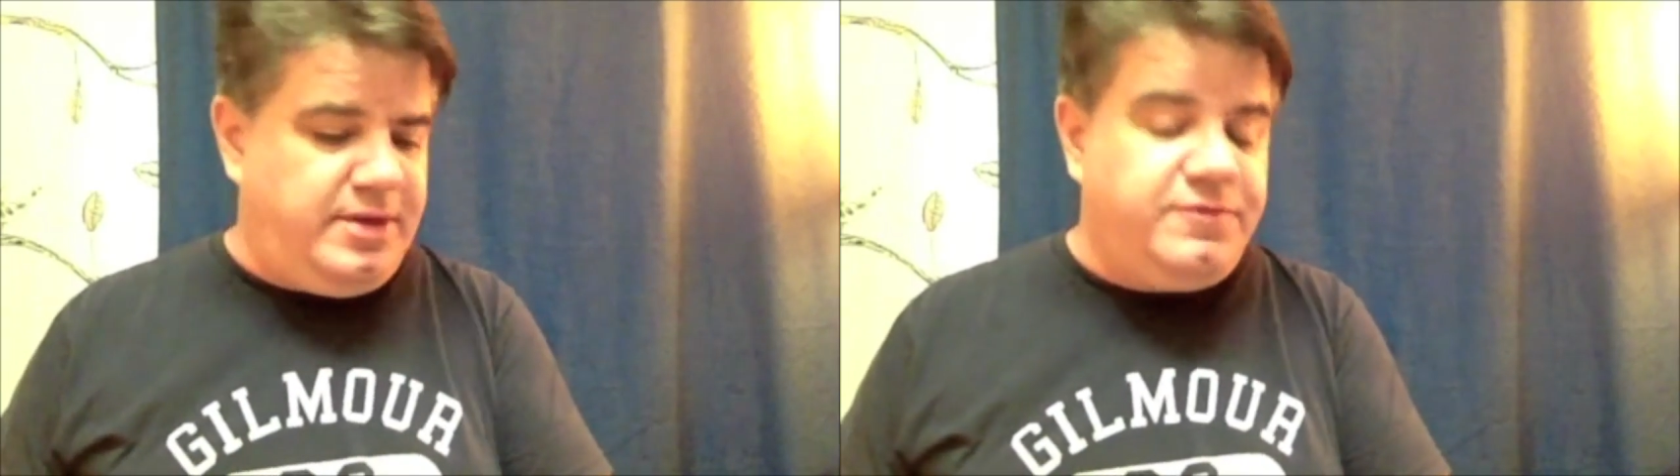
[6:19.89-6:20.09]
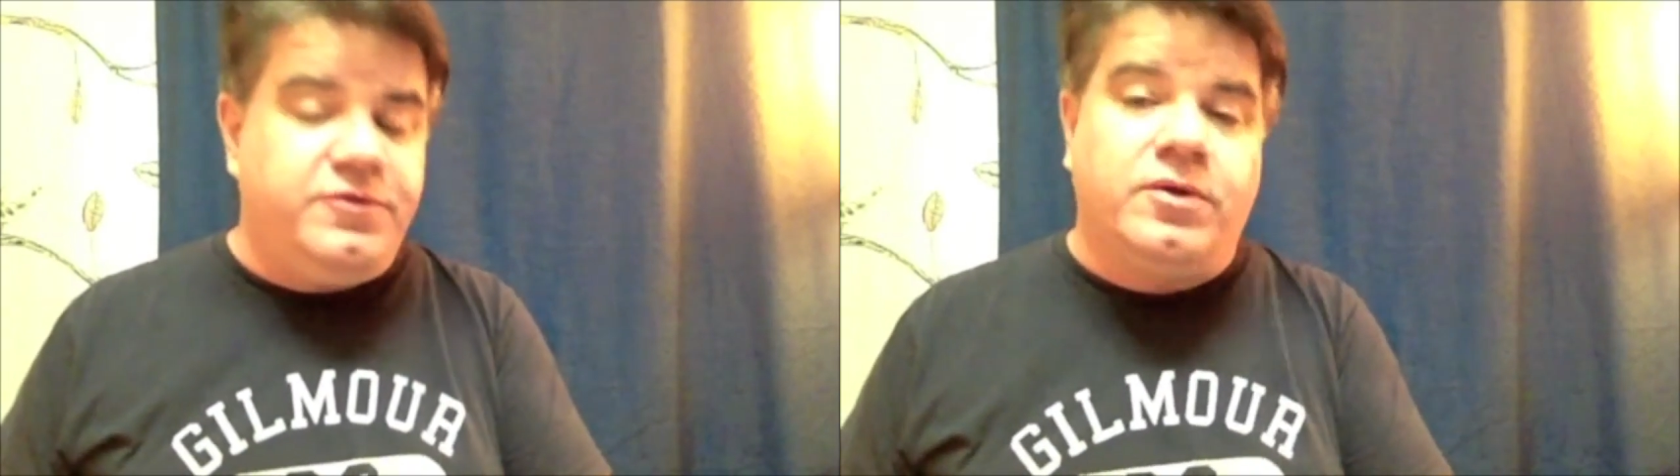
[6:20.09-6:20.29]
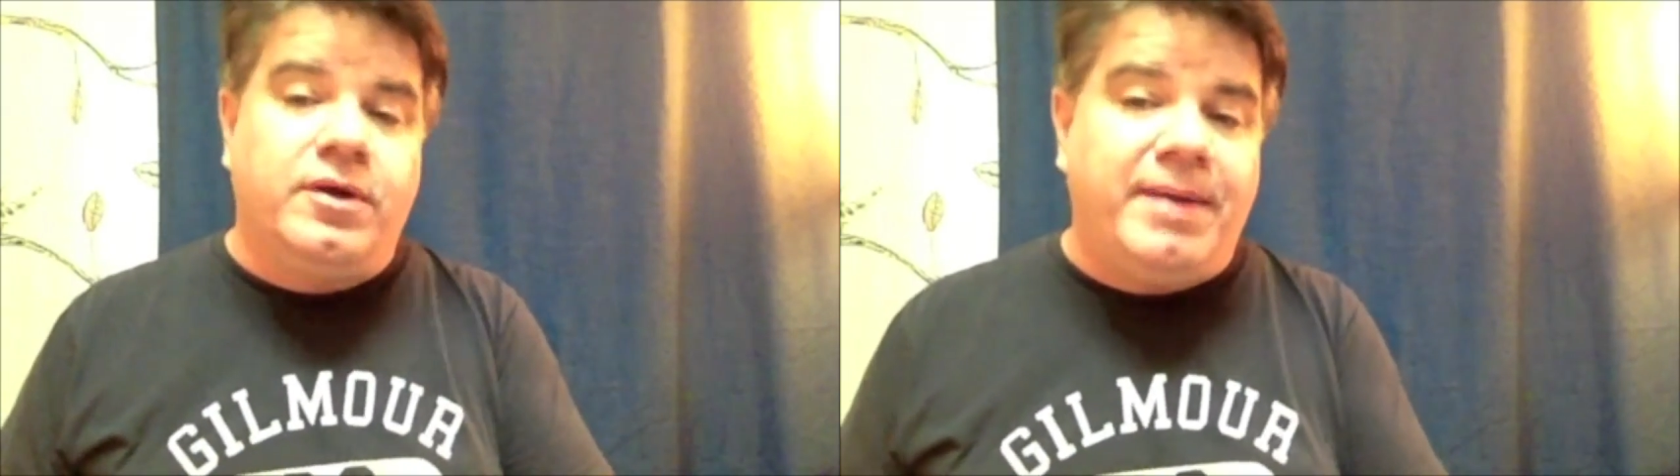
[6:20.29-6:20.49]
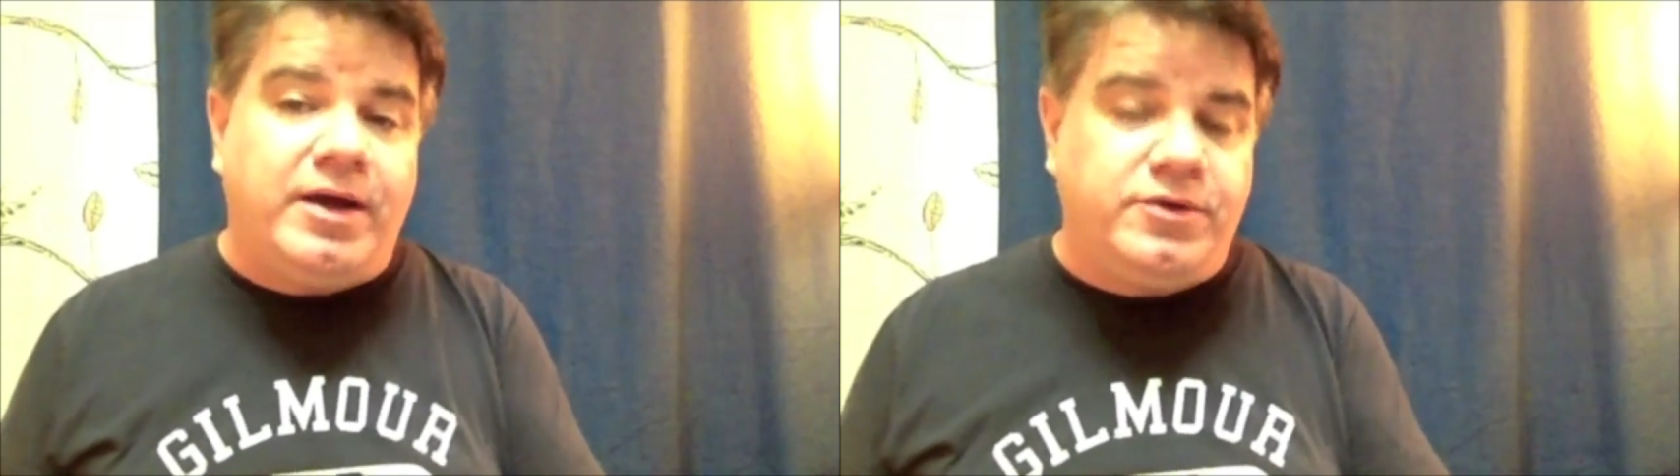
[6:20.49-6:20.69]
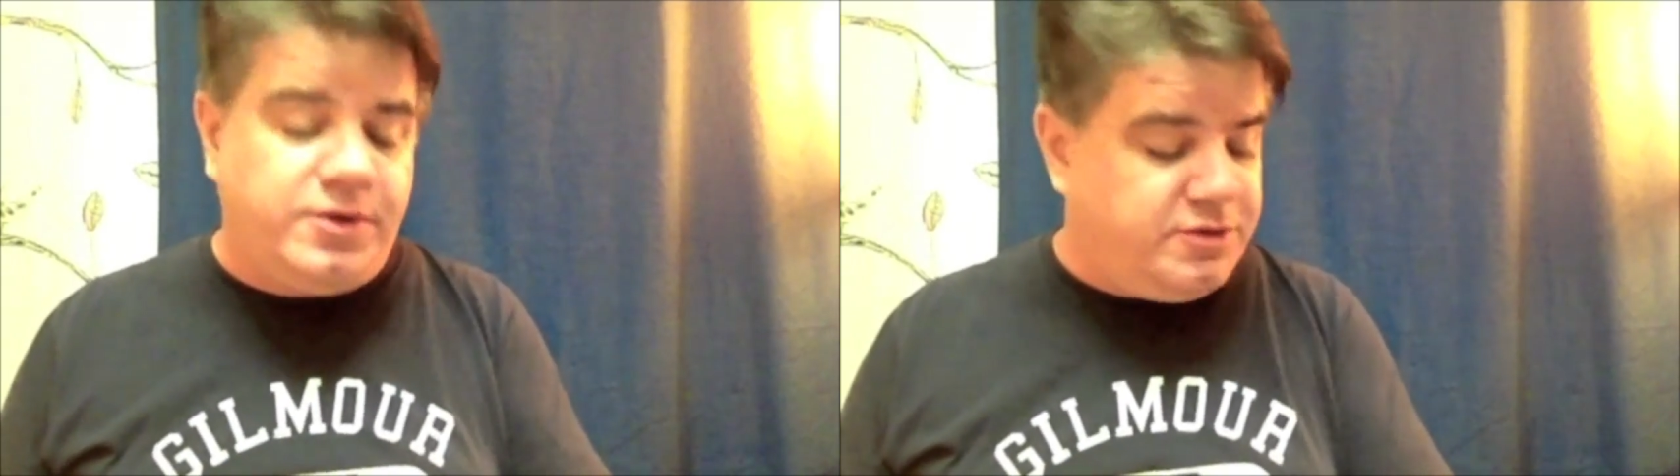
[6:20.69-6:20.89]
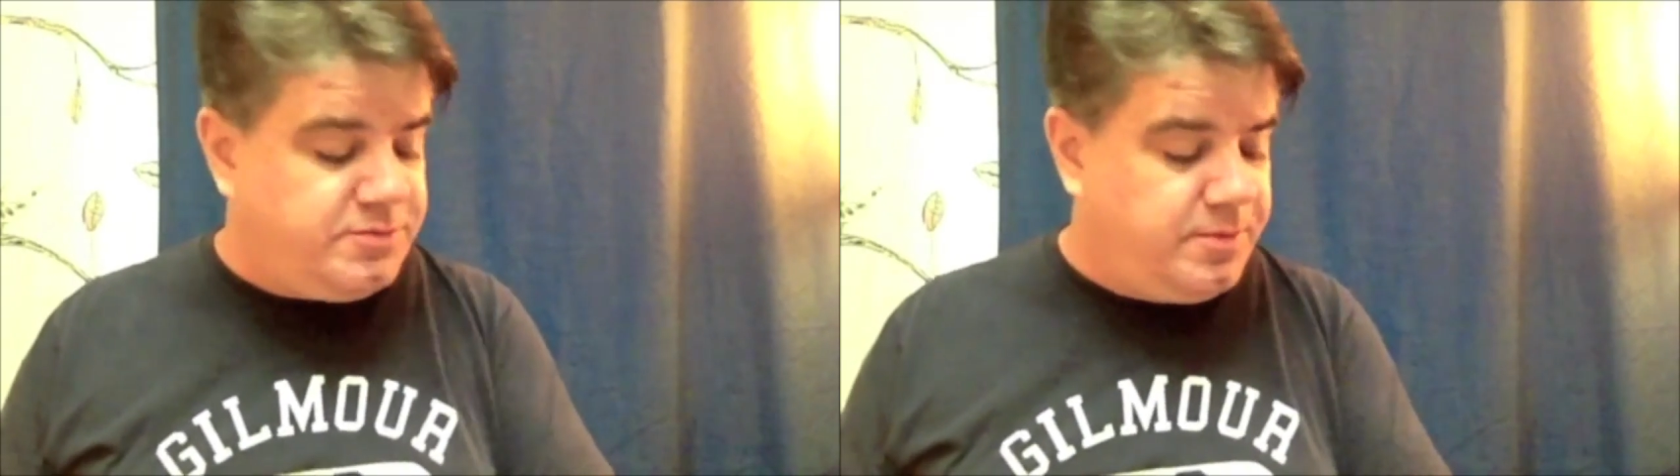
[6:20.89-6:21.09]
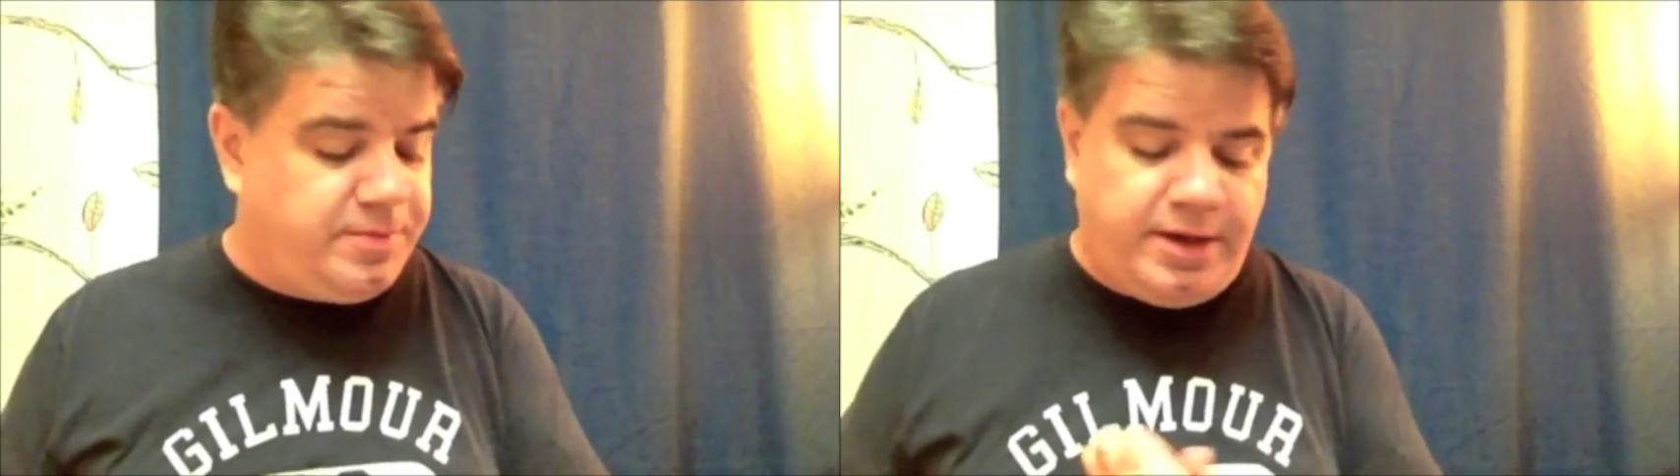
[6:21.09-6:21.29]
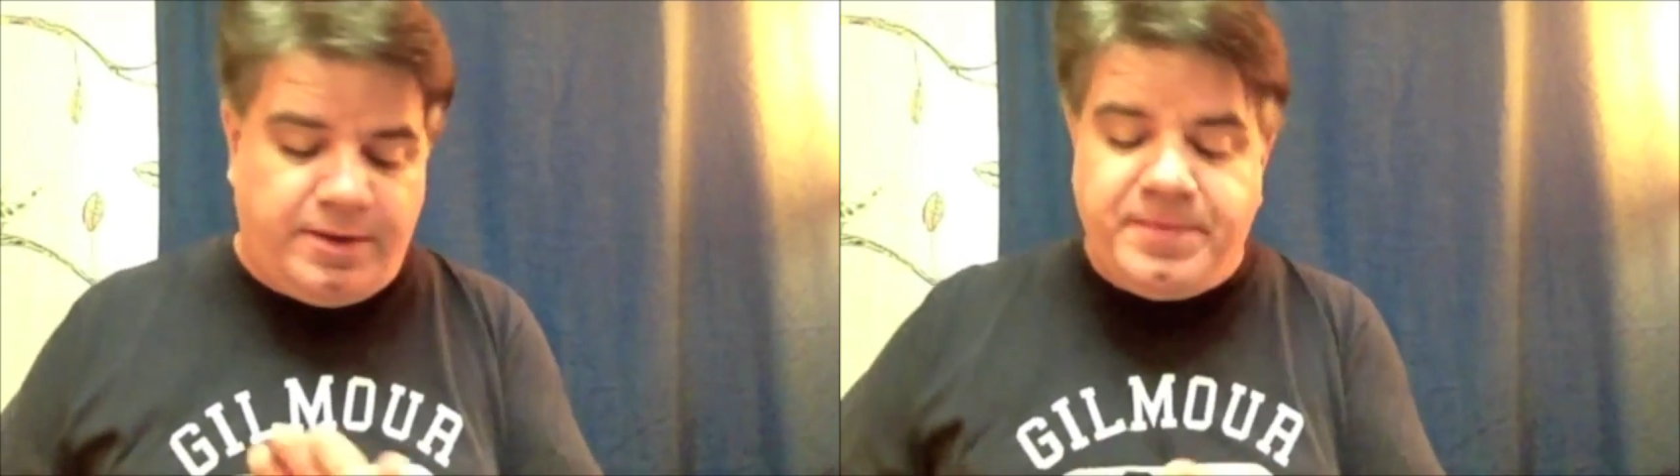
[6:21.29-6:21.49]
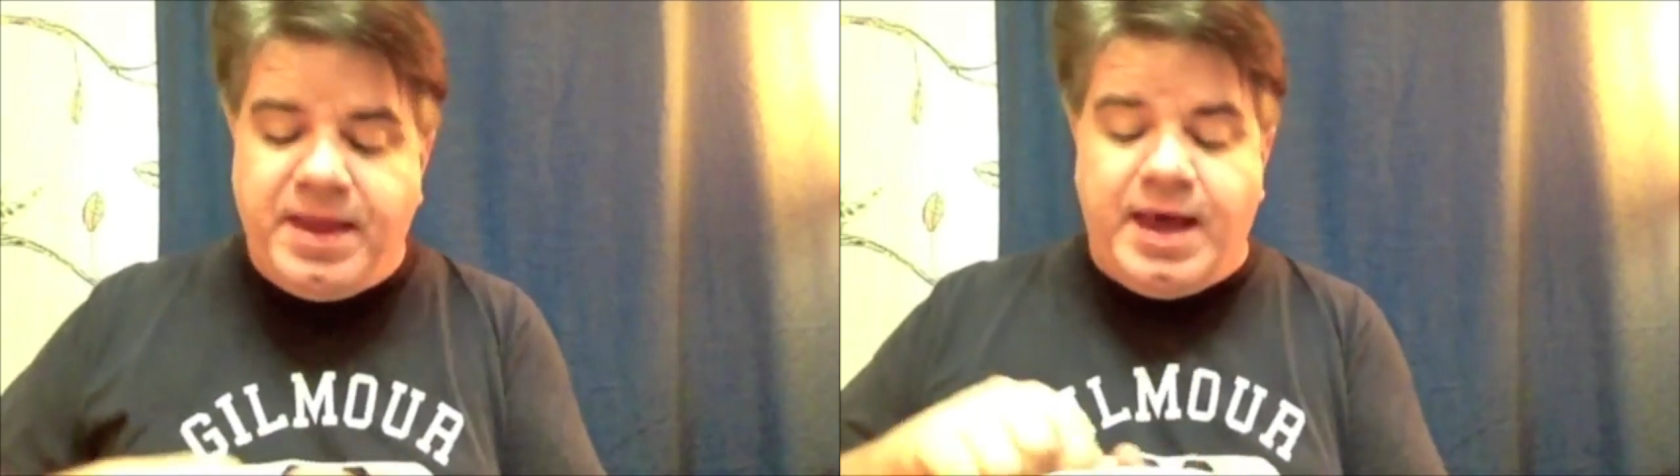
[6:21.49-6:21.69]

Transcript: if you're a mountain dulcimer player.